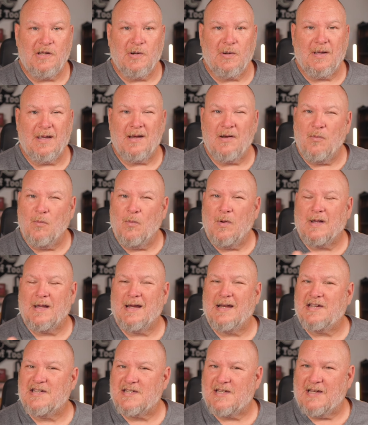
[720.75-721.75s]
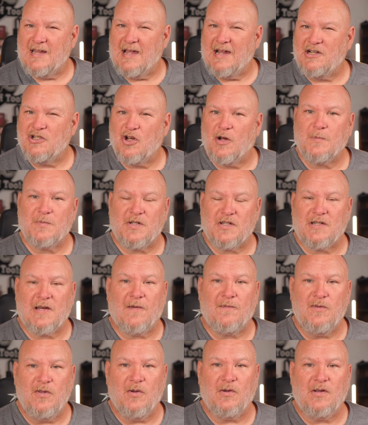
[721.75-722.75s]
in and what kind of slang terms and
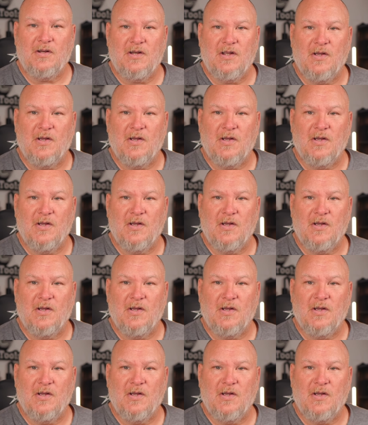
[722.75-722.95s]
stuff you could